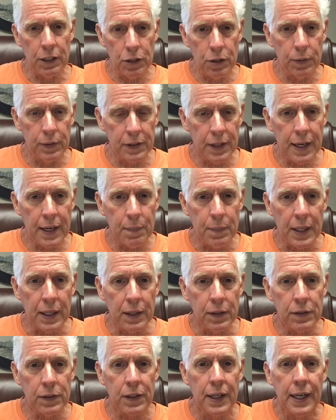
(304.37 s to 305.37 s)
to his
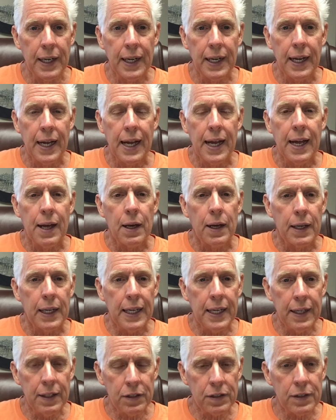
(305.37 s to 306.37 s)
enemies.
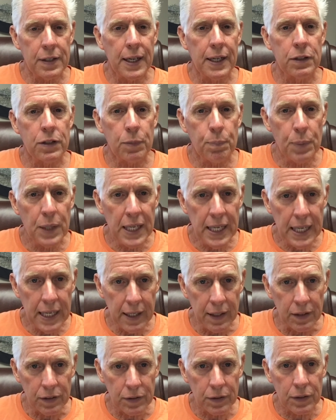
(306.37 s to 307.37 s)
He sends
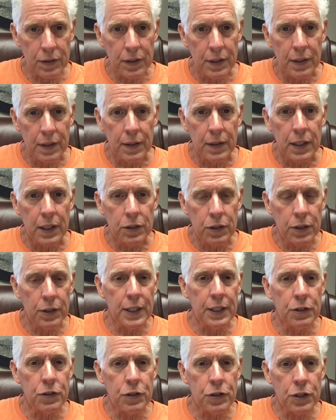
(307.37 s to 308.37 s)
peace to
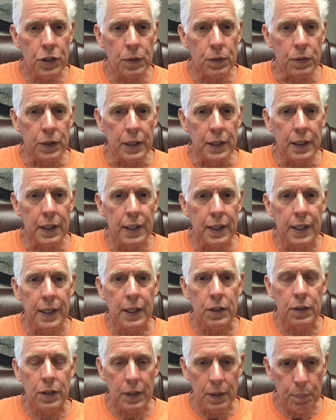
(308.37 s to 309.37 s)
his children,
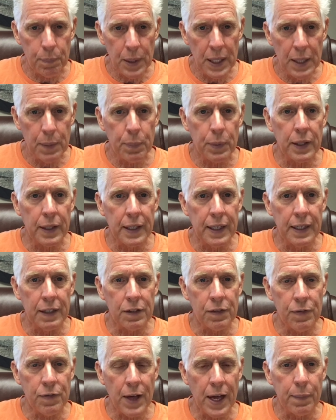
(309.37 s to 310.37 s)
to the people in
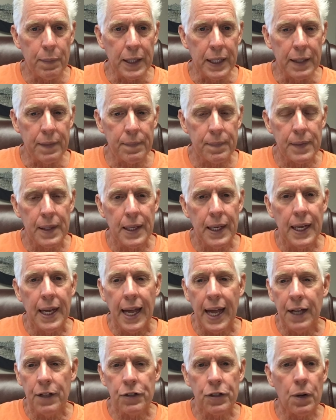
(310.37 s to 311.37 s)
his family.
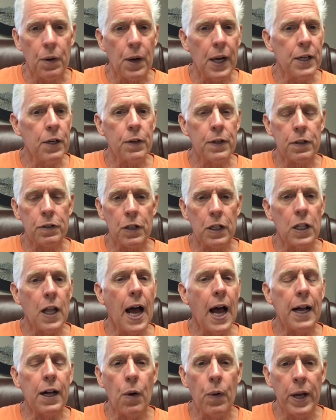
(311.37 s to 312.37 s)
And so I know there's a
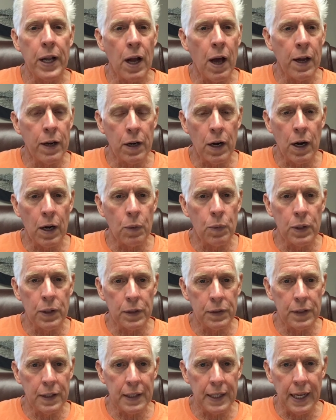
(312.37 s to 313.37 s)
lot going on in our
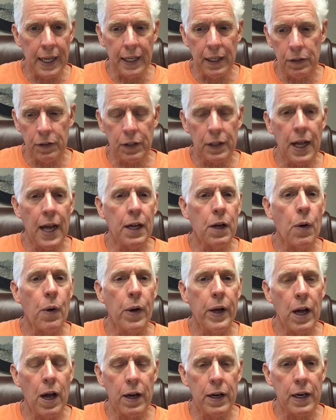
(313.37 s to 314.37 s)
world today. There's a lot
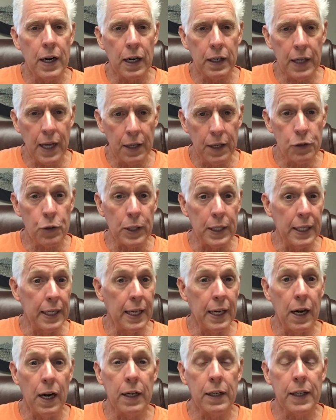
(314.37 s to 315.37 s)
going on in our country and
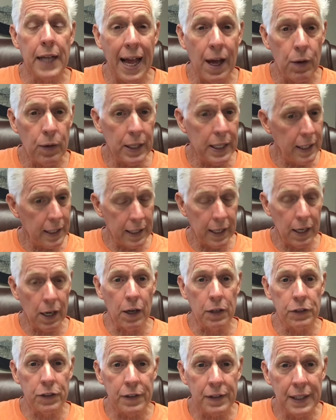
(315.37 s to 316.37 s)
in our county and in
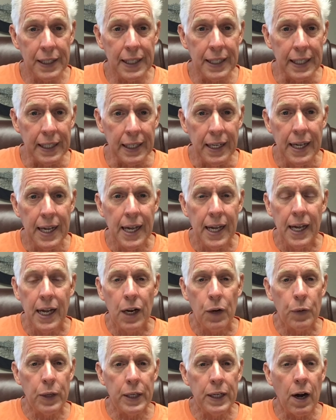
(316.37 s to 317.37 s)
our city
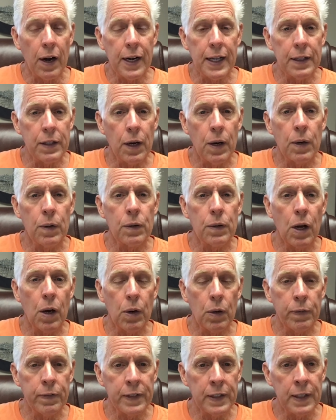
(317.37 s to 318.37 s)
regarding the whole
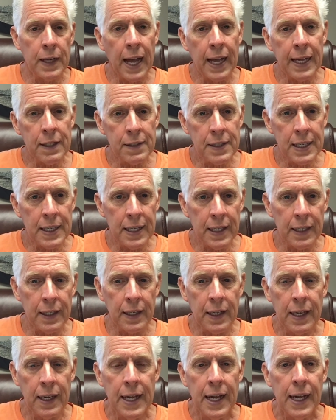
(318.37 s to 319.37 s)

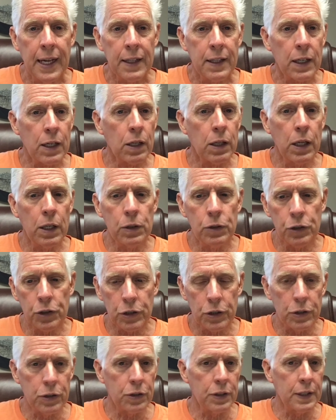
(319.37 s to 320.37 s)
COVID-19, the
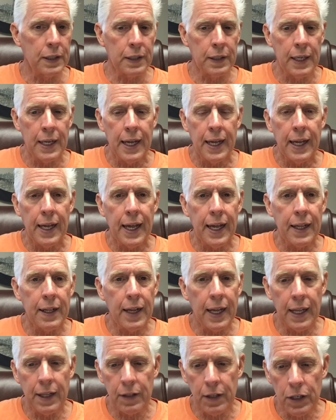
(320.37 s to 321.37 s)
closures
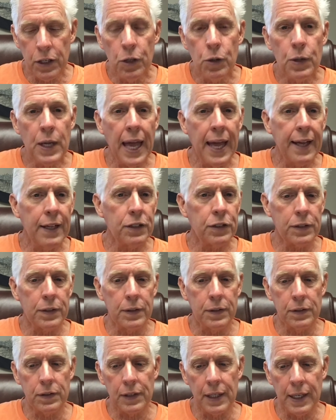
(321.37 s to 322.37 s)
and the new
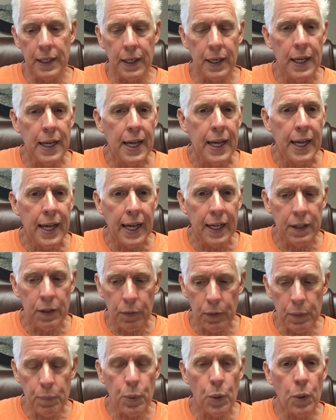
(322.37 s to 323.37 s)
cases and the
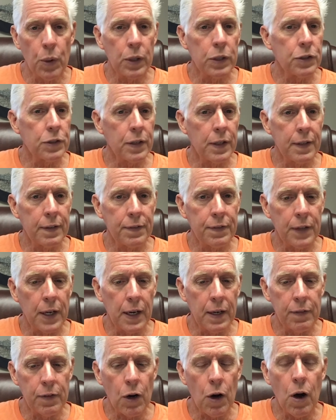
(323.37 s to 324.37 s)
reports of
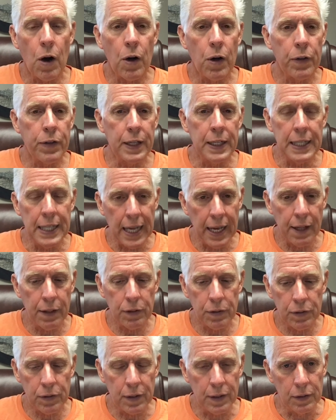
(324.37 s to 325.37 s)
all the
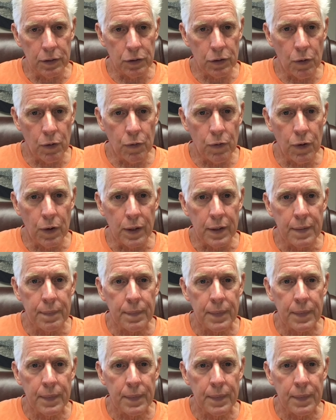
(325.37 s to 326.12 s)
deaths and so forth.